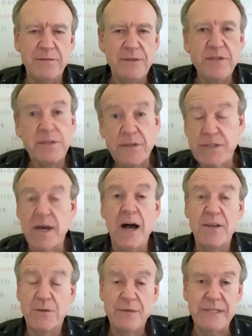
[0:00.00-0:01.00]
just
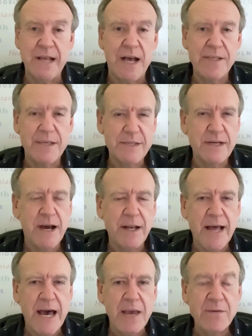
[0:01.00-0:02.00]
disastrous losses in our
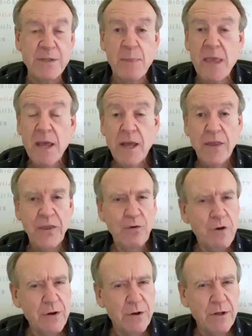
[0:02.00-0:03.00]
lives.
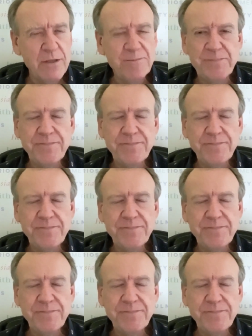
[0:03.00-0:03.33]
Through it all,